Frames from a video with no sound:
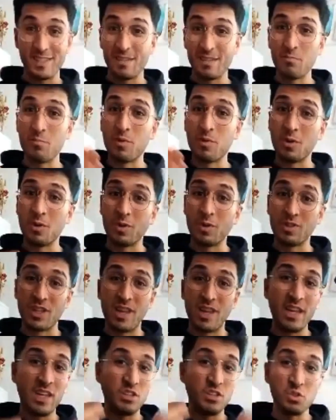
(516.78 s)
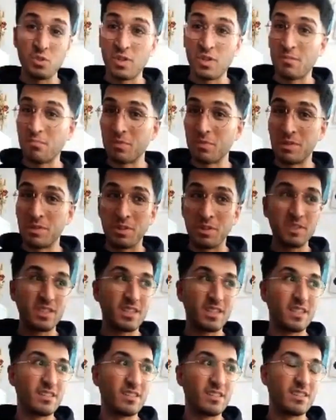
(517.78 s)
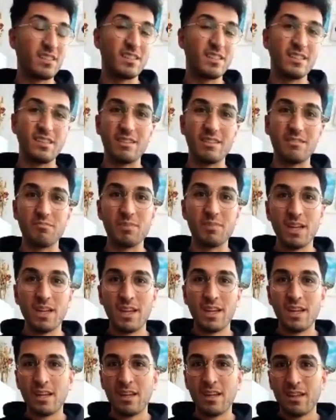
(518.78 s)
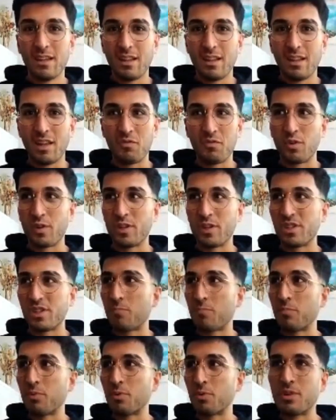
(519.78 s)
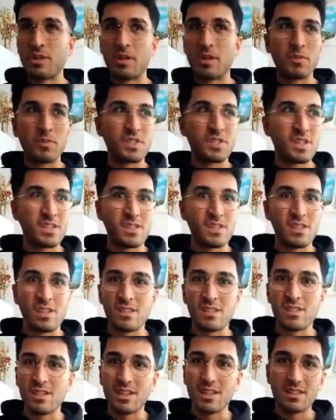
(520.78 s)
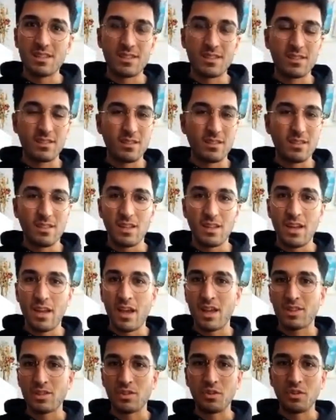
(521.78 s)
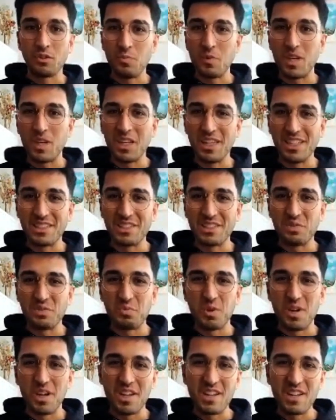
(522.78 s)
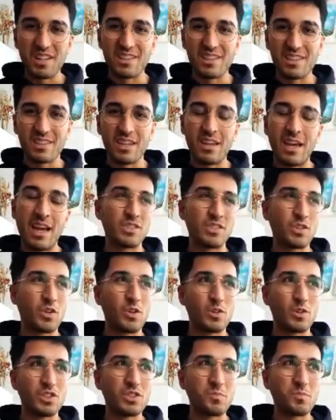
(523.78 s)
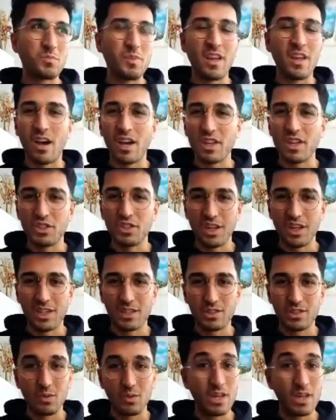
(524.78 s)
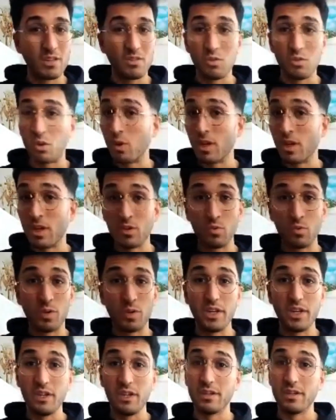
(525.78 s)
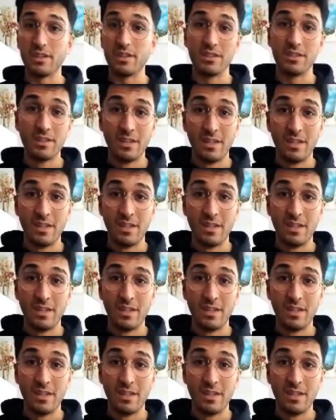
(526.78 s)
symbols and angel numbers and like for example the number 666, it has good meanings as well. It has all just been hijacked, so I totally agree, yeah,